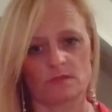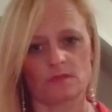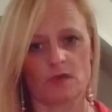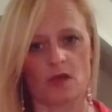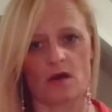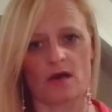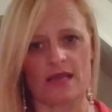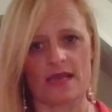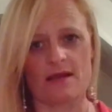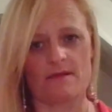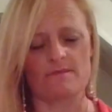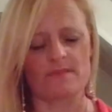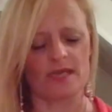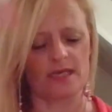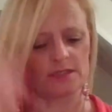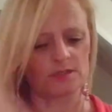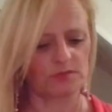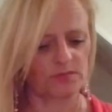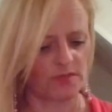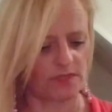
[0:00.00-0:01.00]
high up
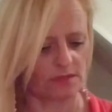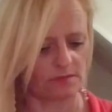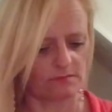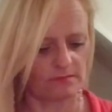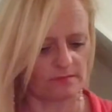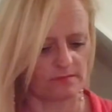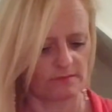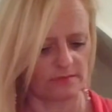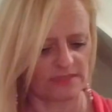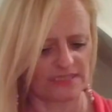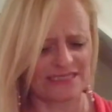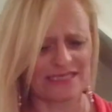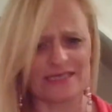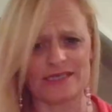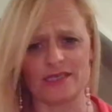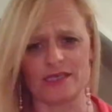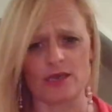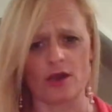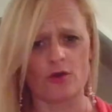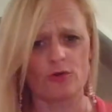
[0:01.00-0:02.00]
management,
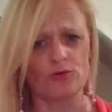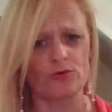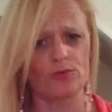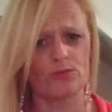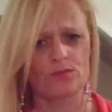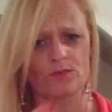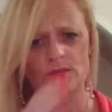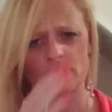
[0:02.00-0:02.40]
CEO,